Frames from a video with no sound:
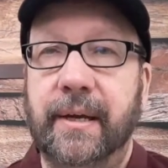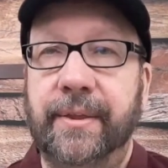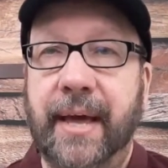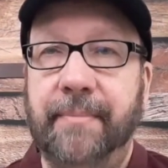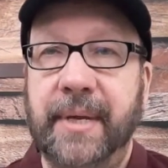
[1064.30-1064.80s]

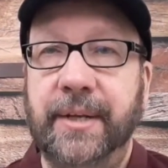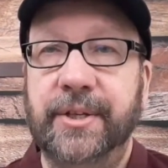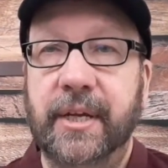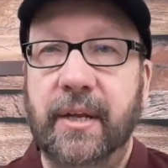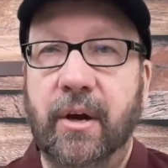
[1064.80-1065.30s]
That means
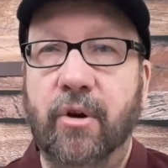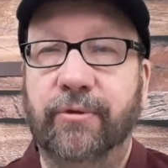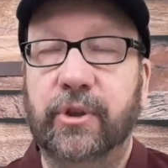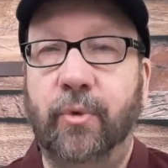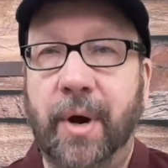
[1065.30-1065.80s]
that
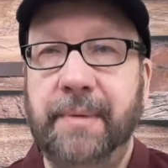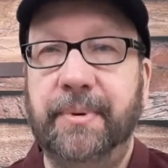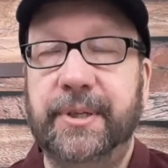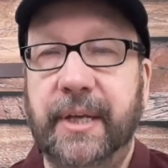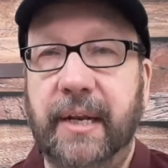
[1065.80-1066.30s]
over
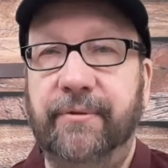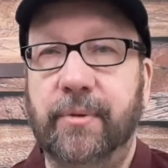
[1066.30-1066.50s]
20% of